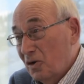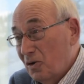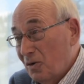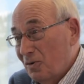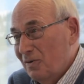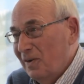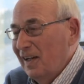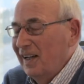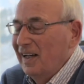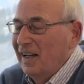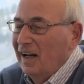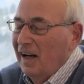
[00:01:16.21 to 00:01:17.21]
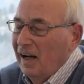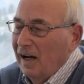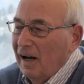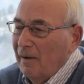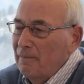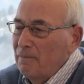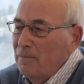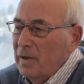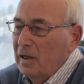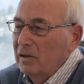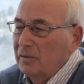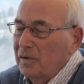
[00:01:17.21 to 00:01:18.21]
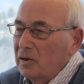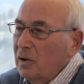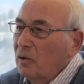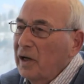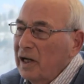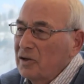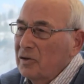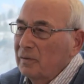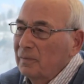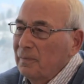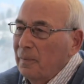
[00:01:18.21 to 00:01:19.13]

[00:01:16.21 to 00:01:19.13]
ago because of its location.